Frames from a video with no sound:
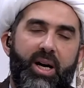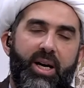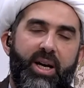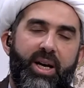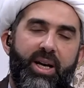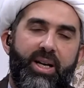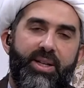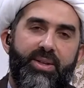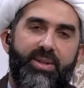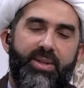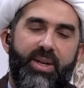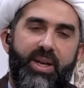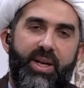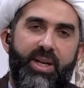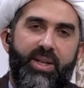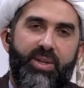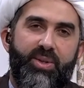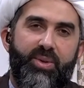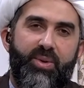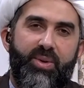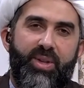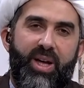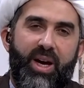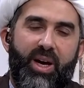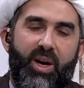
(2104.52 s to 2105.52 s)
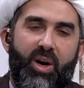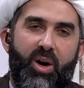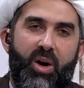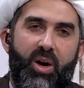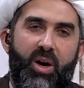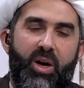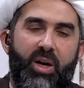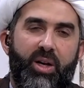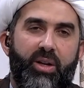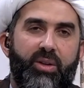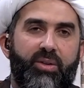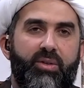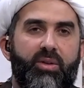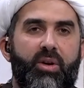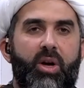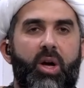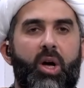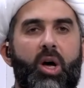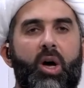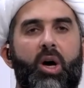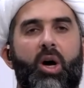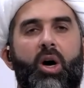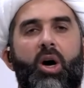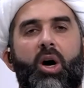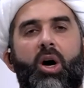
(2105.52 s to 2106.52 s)
enter into that kind
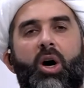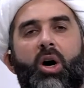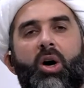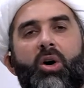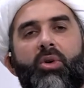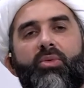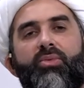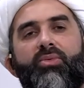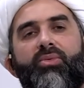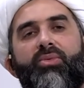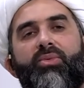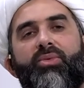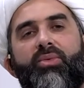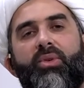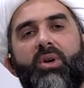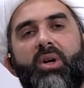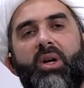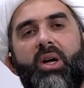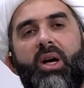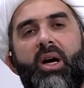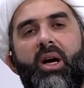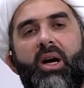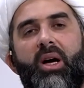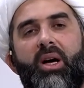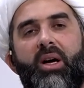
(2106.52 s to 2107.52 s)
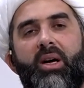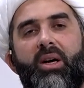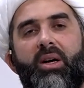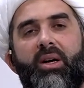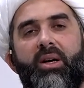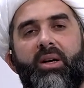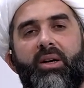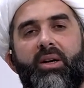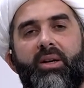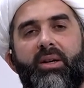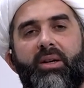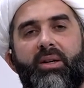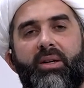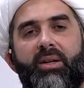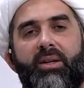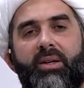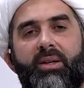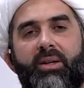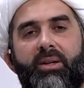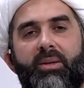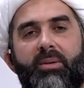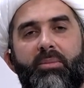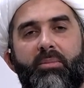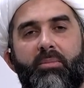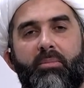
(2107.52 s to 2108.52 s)
of
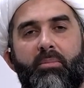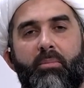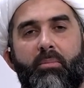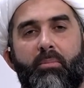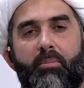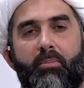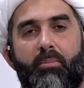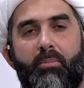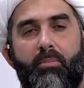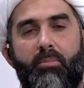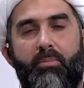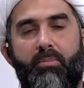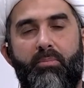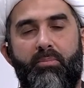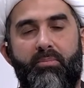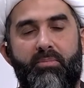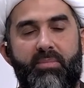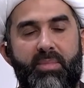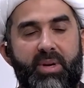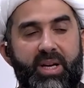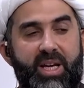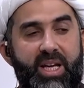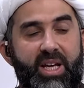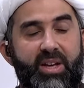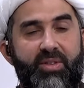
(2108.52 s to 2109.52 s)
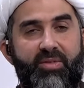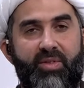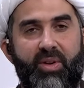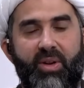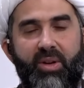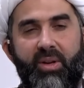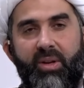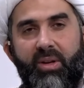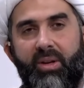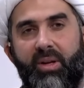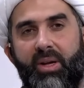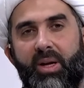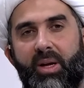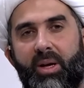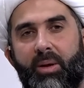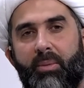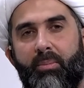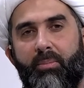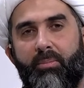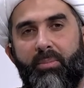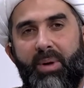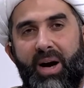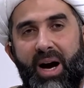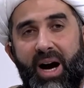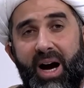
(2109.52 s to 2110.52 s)
uh, evil
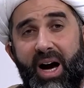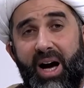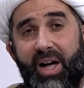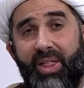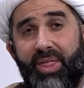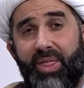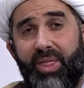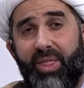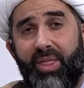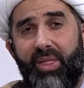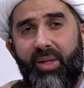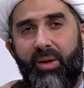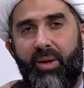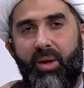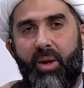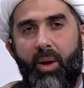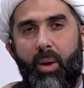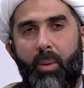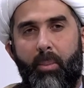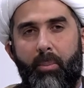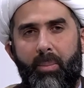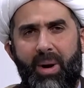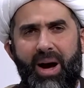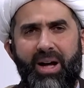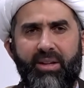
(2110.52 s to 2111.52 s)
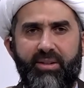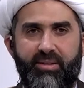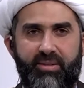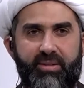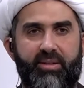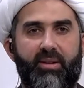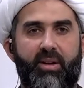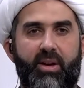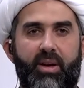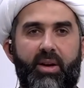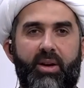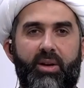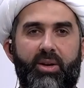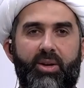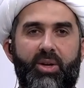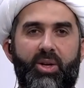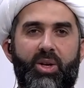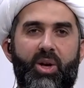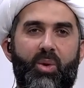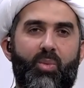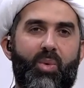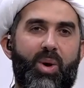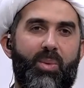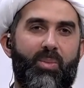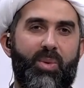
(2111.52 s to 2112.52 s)
path. But, you know,
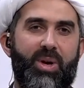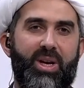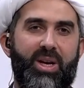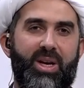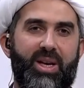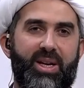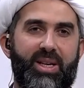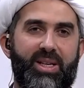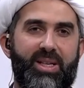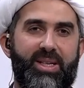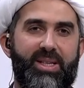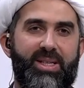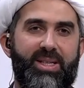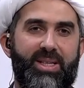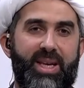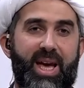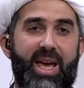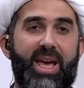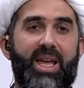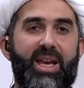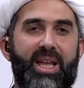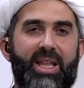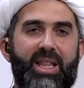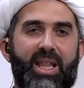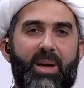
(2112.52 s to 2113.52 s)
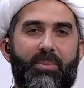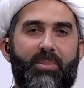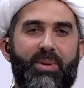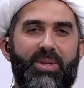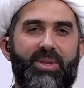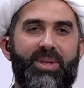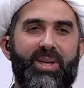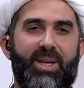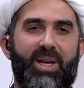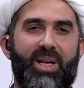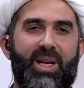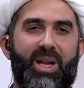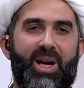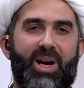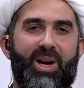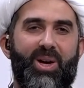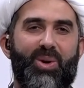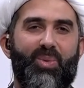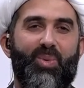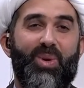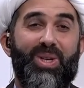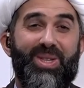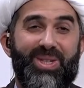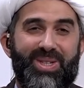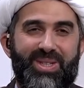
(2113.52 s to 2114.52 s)
when we say it in that particular way,
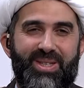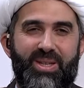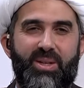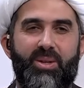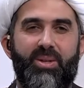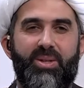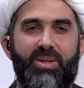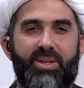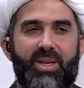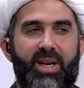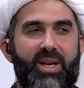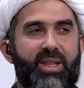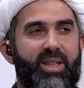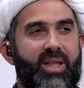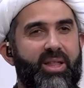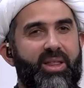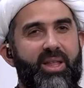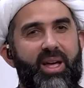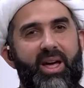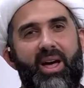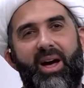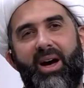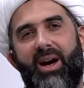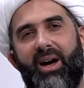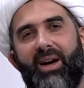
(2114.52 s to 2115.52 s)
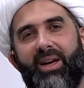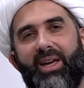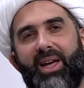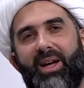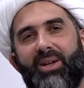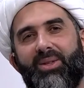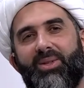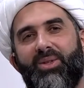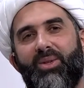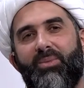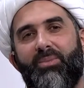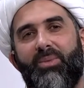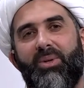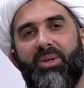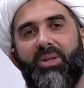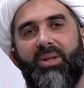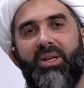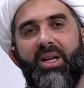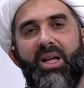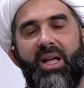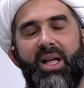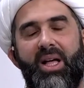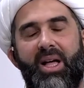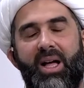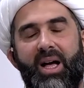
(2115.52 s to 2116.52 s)
we still say that they are accountable
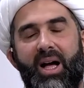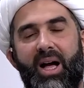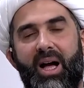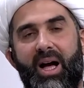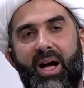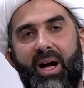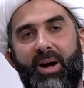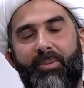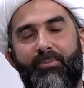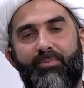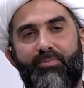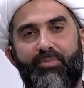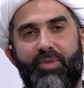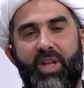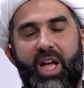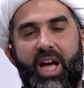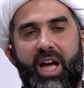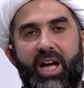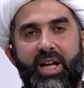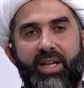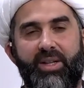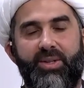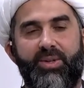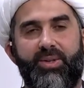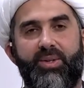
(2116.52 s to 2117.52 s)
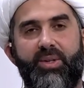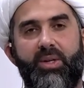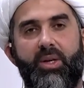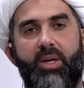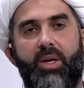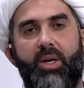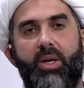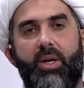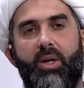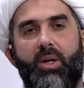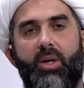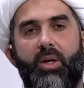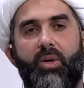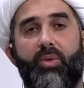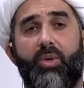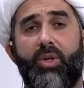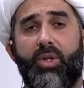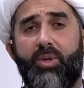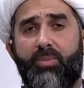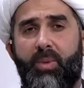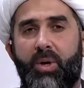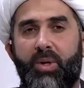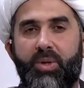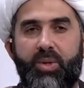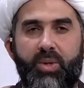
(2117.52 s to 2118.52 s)
um, and
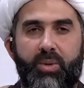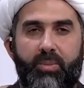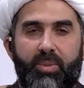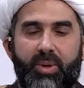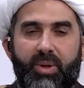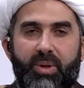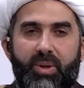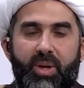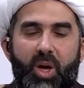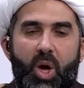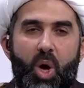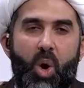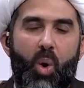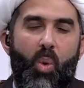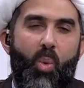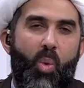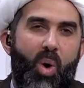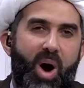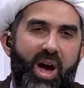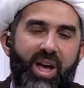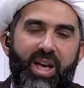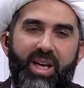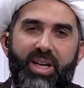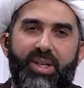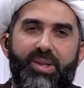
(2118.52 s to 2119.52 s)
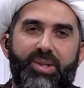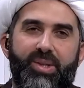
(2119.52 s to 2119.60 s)
responsible. Why is